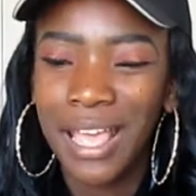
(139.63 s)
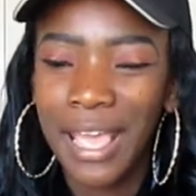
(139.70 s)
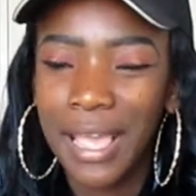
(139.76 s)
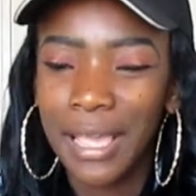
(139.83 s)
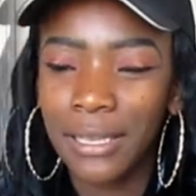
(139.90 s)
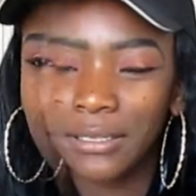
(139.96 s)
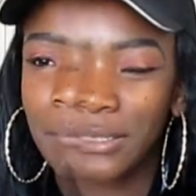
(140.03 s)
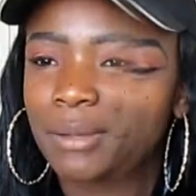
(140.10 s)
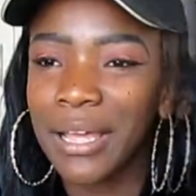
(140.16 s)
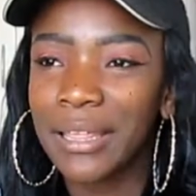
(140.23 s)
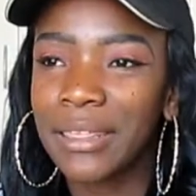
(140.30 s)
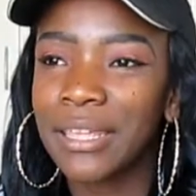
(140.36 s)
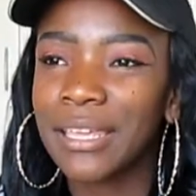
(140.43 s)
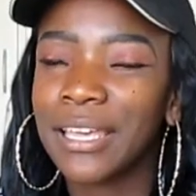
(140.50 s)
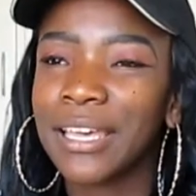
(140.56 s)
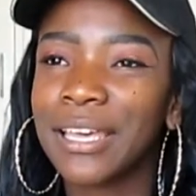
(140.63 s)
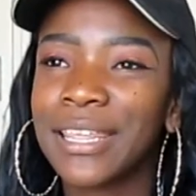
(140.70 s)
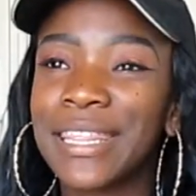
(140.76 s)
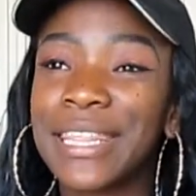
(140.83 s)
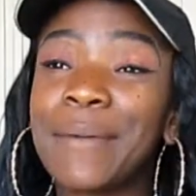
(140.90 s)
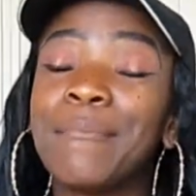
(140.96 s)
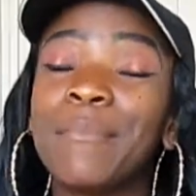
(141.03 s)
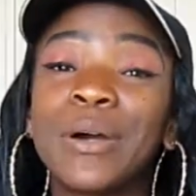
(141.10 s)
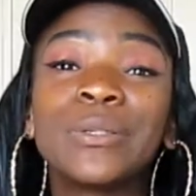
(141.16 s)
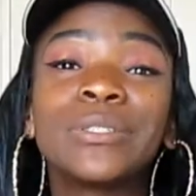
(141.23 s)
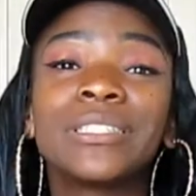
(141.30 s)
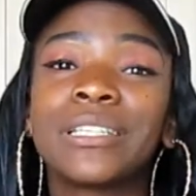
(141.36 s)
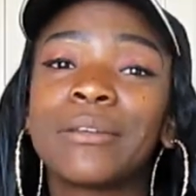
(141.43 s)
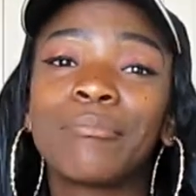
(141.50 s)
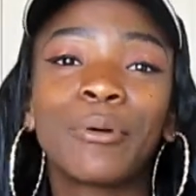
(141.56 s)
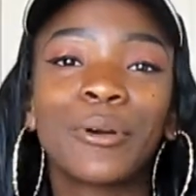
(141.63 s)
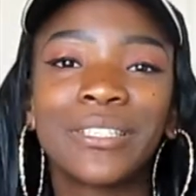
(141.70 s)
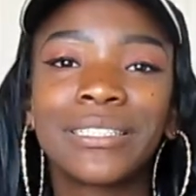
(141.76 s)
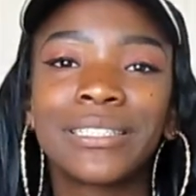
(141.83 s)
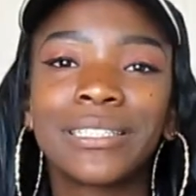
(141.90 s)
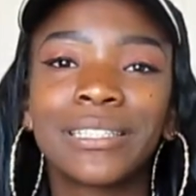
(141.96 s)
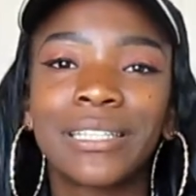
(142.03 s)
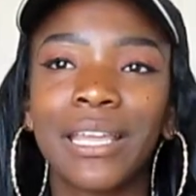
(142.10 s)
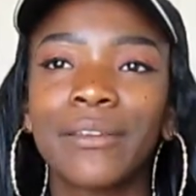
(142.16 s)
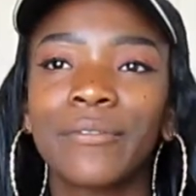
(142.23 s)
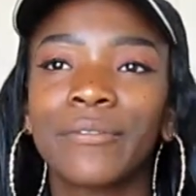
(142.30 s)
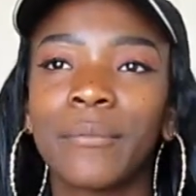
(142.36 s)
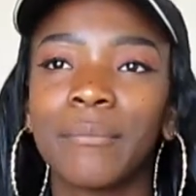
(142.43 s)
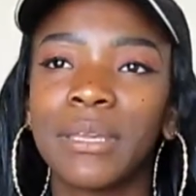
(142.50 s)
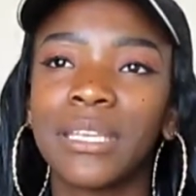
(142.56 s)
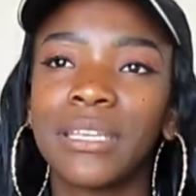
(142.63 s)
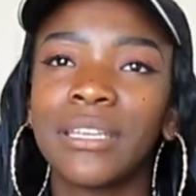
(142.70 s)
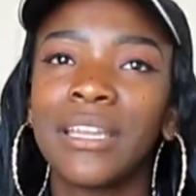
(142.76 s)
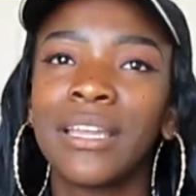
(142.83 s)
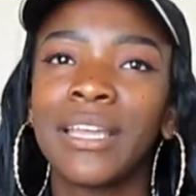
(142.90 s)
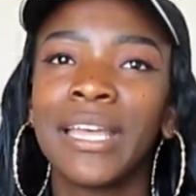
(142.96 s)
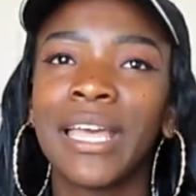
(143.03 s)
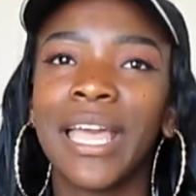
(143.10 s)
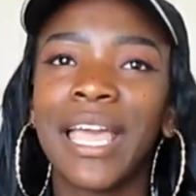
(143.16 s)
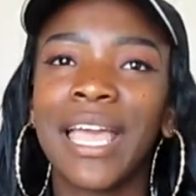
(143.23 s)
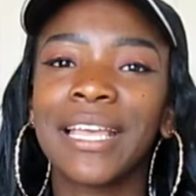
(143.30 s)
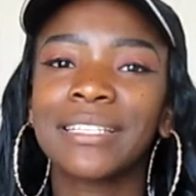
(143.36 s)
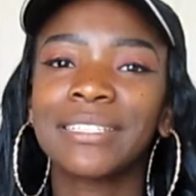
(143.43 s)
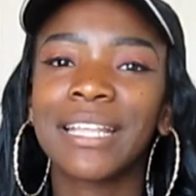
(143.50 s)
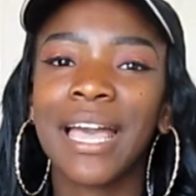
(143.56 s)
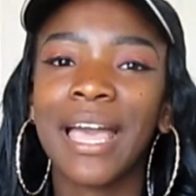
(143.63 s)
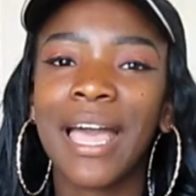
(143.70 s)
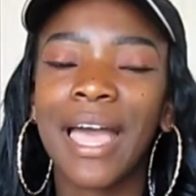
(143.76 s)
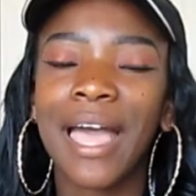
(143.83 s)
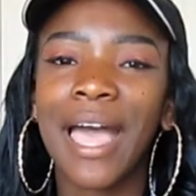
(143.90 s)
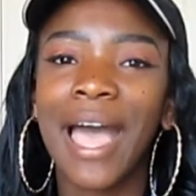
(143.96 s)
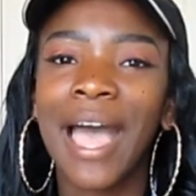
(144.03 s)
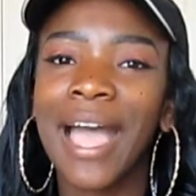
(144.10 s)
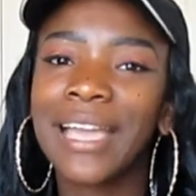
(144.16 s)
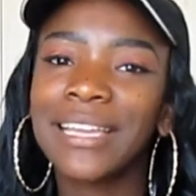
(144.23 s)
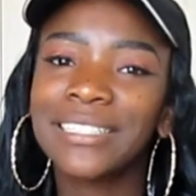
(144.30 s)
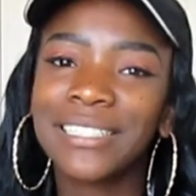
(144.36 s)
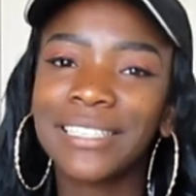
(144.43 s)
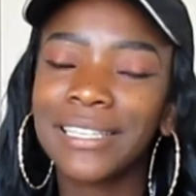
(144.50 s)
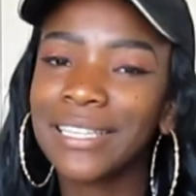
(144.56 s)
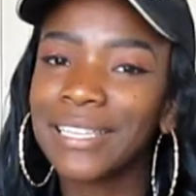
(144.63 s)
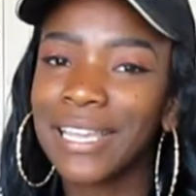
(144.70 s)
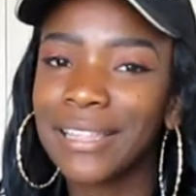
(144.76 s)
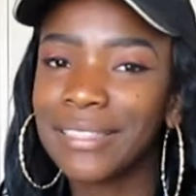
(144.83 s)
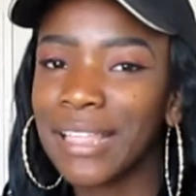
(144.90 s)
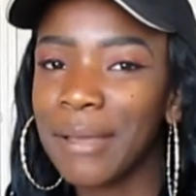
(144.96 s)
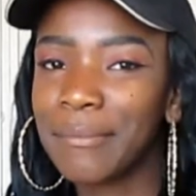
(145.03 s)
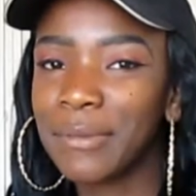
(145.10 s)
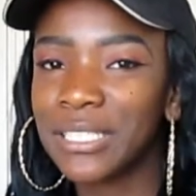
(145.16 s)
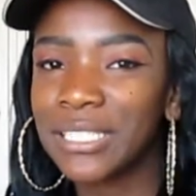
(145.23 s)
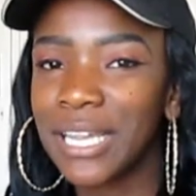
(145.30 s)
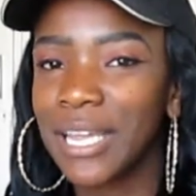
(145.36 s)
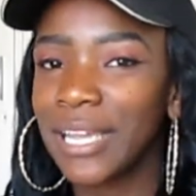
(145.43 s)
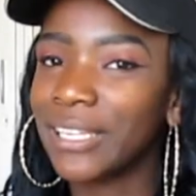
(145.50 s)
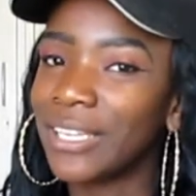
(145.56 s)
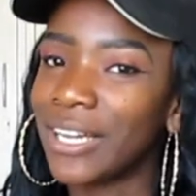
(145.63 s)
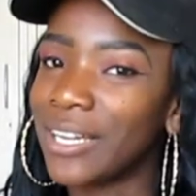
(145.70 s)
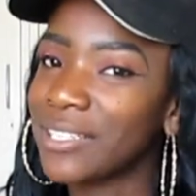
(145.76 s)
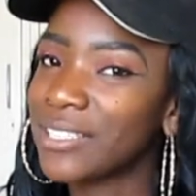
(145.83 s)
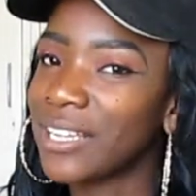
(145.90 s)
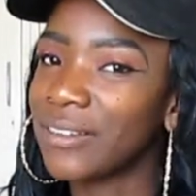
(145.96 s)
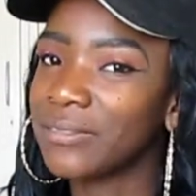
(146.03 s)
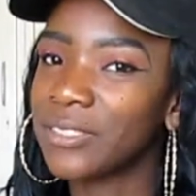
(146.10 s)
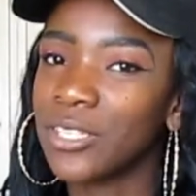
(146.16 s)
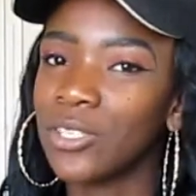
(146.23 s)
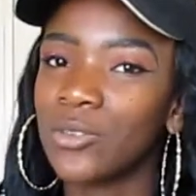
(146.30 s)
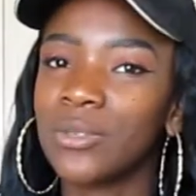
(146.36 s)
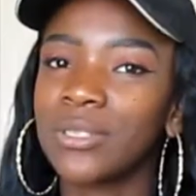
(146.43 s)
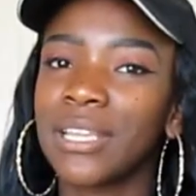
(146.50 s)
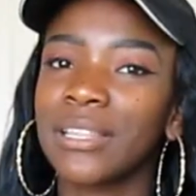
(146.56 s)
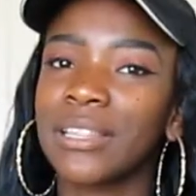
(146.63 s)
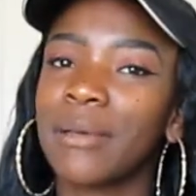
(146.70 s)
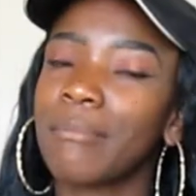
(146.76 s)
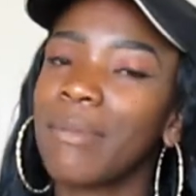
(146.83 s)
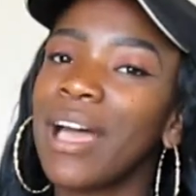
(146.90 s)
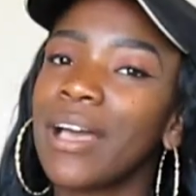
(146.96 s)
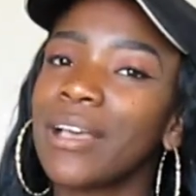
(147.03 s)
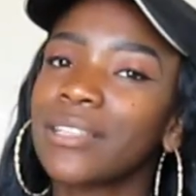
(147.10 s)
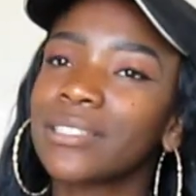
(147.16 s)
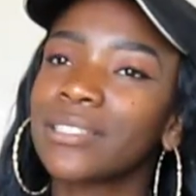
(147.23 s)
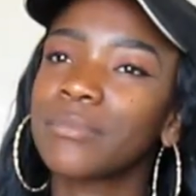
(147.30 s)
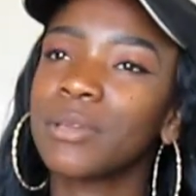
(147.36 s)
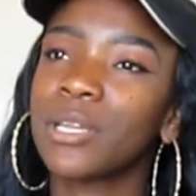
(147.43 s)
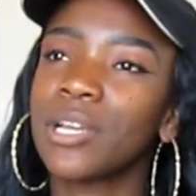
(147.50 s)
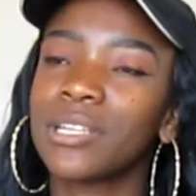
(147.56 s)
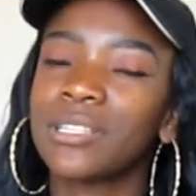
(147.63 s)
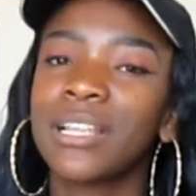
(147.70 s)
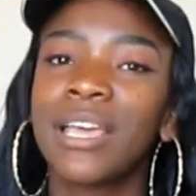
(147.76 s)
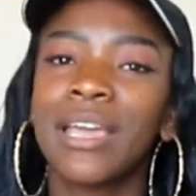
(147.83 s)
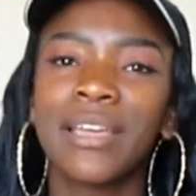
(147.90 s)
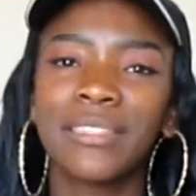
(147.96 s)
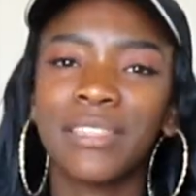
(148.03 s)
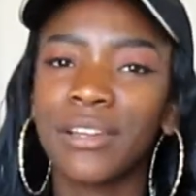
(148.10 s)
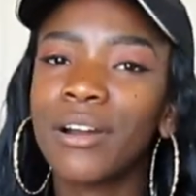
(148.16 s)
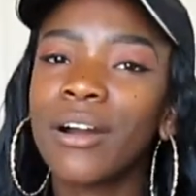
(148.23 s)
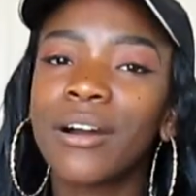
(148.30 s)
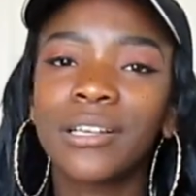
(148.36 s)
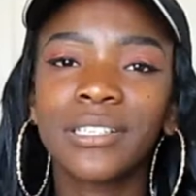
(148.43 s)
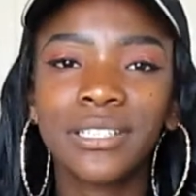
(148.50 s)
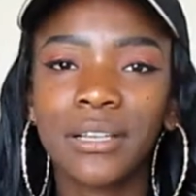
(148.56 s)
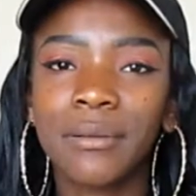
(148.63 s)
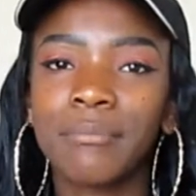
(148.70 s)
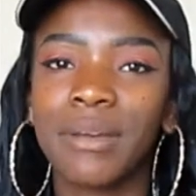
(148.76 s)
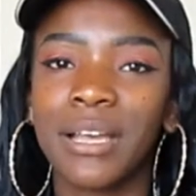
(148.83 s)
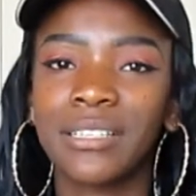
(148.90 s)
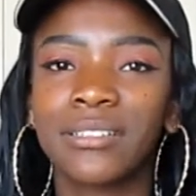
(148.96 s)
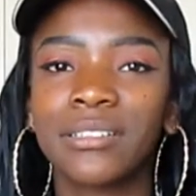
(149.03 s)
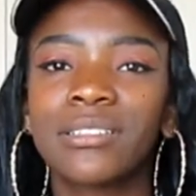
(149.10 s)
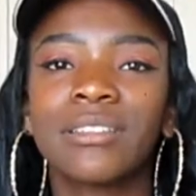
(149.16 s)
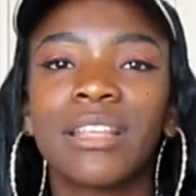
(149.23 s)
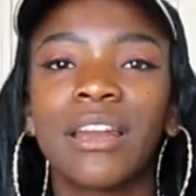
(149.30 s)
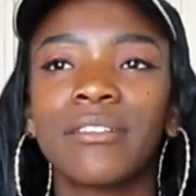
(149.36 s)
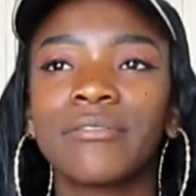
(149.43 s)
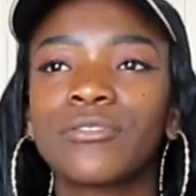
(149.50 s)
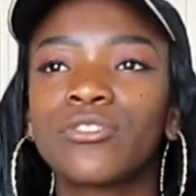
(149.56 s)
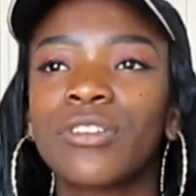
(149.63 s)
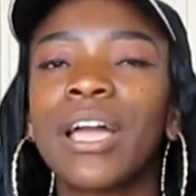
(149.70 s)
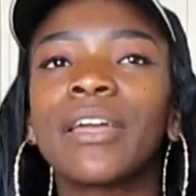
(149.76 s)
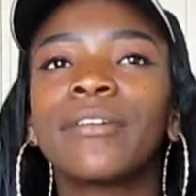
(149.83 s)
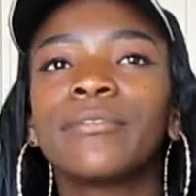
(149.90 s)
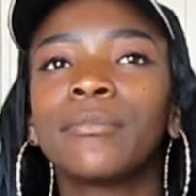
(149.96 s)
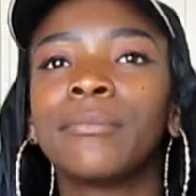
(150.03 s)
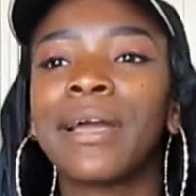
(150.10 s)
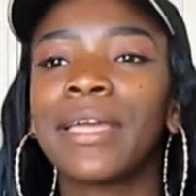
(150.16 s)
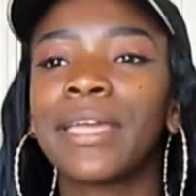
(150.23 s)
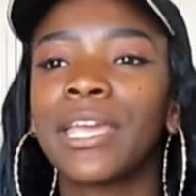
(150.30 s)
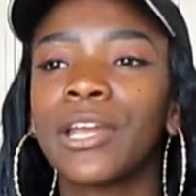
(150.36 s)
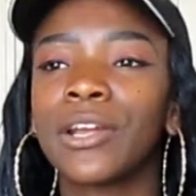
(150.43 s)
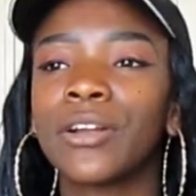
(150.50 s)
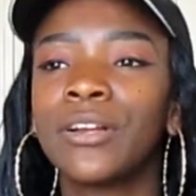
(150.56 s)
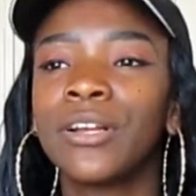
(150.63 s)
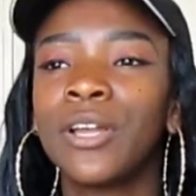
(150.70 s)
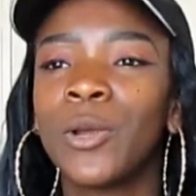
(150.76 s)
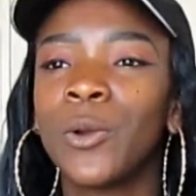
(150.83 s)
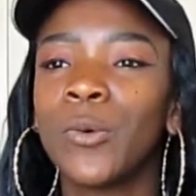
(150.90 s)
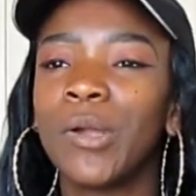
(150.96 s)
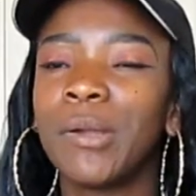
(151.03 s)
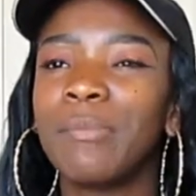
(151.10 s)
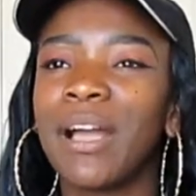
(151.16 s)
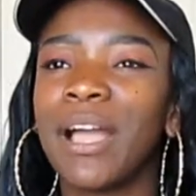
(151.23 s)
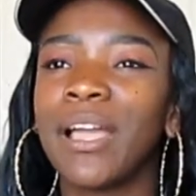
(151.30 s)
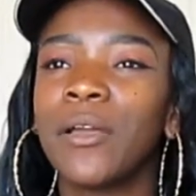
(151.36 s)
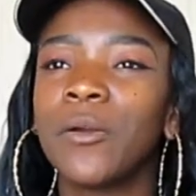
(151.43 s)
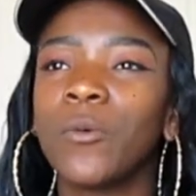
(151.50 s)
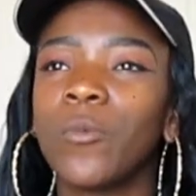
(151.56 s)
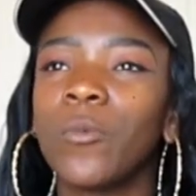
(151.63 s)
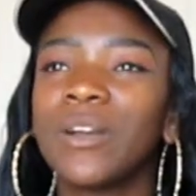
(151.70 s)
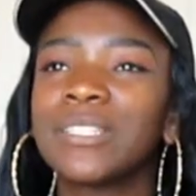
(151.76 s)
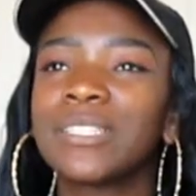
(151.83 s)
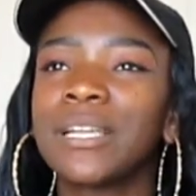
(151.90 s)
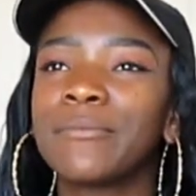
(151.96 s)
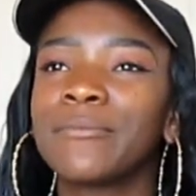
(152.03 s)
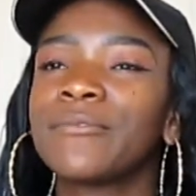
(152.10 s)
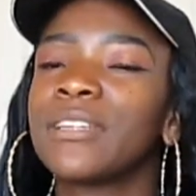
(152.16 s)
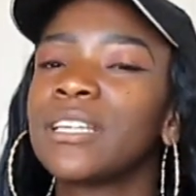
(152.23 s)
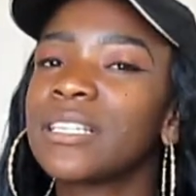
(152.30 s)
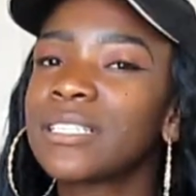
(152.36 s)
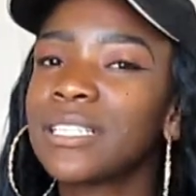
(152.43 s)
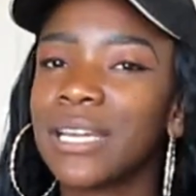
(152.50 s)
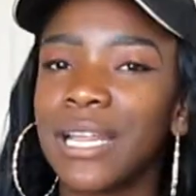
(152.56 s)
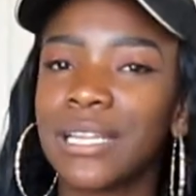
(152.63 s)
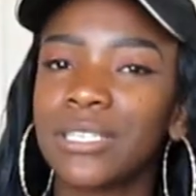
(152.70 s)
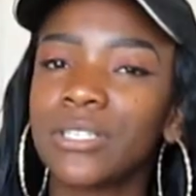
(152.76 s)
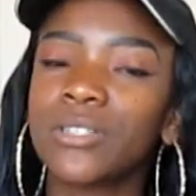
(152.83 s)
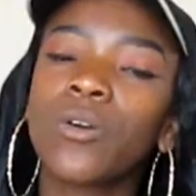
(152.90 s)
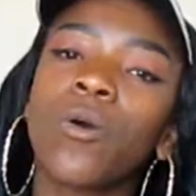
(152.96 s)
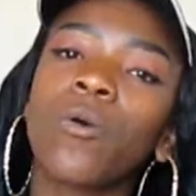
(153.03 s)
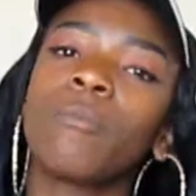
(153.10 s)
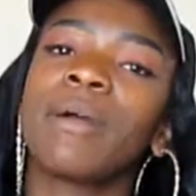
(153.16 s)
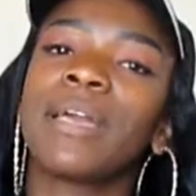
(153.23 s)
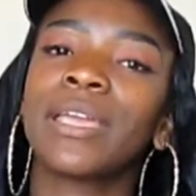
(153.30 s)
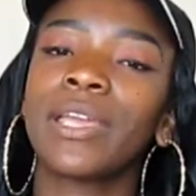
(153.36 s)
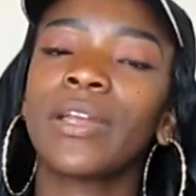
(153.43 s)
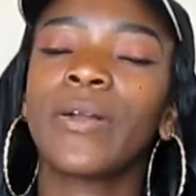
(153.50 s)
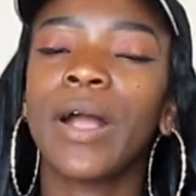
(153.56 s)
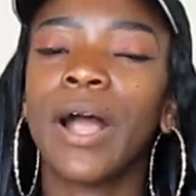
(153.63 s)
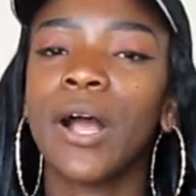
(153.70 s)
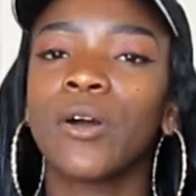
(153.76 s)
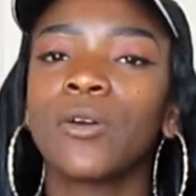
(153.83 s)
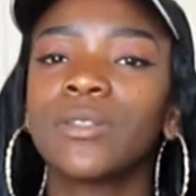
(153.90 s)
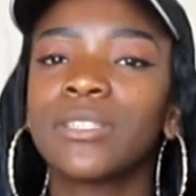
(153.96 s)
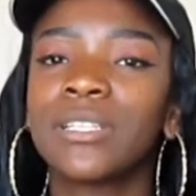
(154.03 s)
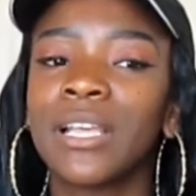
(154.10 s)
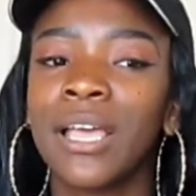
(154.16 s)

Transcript: And I think the most important thing for me is that I didn't get that much hair loss after using the mask, because there are some masks that I've tried for my hair whereby once I'm finished and I just comb my hair out,